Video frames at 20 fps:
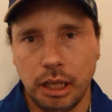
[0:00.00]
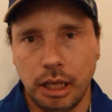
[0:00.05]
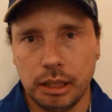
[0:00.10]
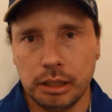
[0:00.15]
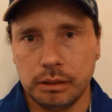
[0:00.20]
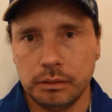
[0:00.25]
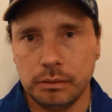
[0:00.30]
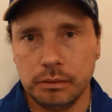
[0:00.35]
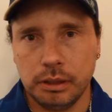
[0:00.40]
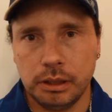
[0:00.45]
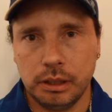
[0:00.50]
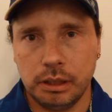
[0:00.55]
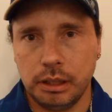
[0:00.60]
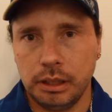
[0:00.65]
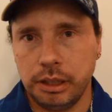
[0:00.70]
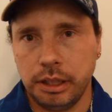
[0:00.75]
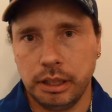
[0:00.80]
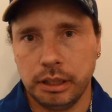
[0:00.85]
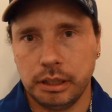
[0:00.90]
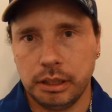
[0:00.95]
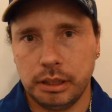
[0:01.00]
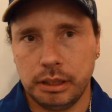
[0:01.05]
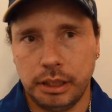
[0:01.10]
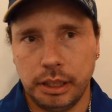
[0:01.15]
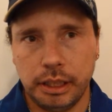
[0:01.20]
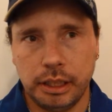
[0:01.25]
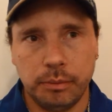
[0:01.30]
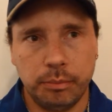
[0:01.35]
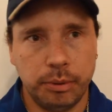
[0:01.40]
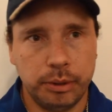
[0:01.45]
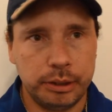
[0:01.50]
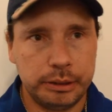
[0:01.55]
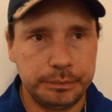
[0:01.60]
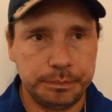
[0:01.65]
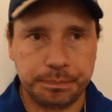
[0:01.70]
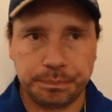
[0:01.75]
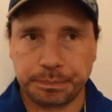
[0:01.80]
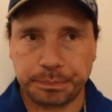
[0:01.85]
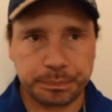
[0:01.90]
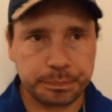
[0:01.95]
hot out at the end of the day, but
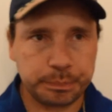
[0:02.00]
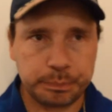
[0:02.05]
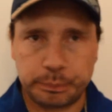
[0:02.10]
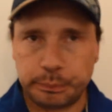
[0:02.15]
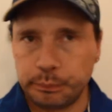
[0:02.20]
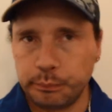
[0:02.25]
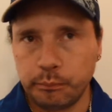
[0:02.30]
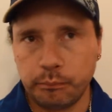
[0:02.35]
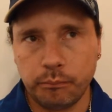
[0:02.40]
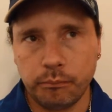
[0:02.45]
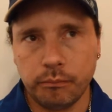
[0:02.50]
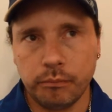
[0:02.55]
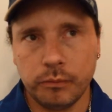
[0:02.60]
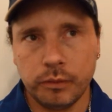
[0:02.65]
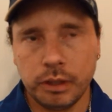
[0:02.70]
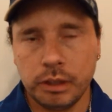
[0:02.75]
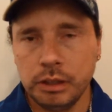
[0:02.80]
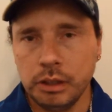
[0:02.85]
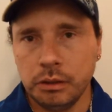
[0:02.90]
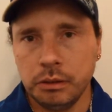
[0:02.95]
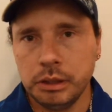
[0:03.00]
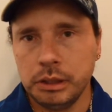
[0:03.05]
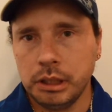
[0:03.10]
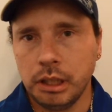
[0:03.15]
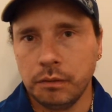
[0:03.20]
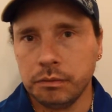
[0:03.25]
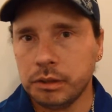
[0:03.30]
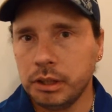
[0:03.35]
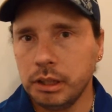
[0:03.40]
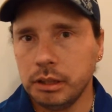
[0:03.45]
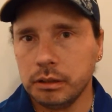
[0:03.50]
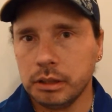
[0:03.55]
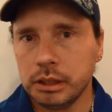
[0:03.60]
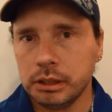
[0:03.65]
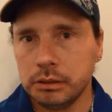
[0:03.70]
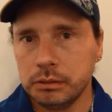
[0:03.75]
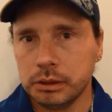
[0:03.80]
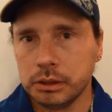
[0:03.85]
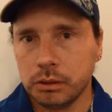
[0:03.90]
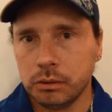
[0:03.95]
you know, we topped it out because
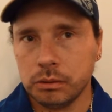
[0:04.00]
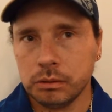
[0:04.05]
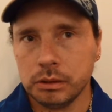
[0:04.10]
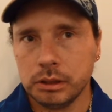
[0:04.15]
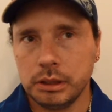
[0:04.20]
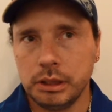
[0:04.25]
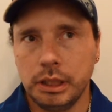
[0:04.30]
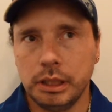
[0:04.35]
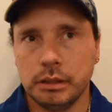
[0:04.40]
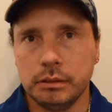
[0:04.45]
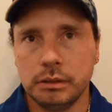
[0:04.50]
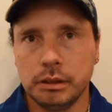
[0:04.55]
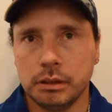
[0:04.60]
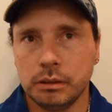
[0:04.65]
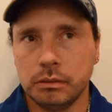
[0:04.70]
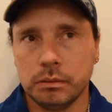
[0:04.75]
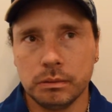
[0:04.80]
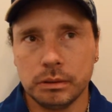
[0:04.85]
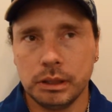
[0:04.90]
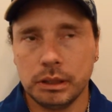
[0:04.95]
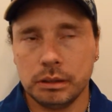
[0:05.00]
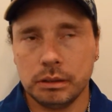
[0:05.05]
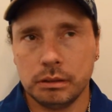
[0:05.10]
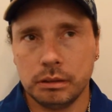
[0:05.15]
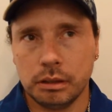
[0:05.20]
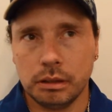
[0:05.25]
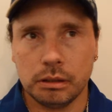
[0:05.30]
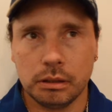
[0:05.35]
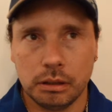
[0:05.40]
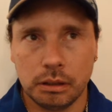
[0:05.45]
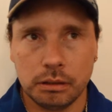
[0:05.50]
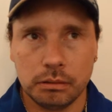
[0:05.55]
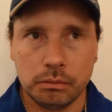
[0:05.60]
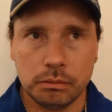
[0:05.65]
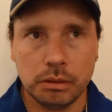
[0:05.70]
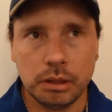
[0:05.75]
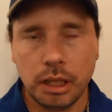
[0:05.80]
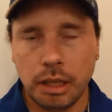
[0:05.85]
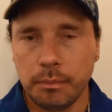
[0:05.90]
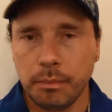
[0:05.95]
it was cooling down. It cooled down,
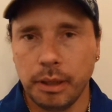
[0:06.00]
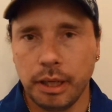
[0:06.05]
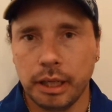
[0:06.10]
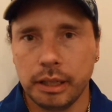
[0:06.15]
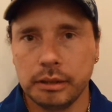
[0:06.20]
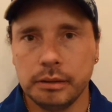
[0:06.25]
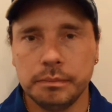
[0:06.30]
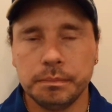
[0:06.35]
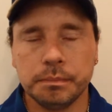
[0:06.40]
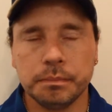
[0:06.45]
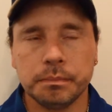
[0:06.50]
not bad.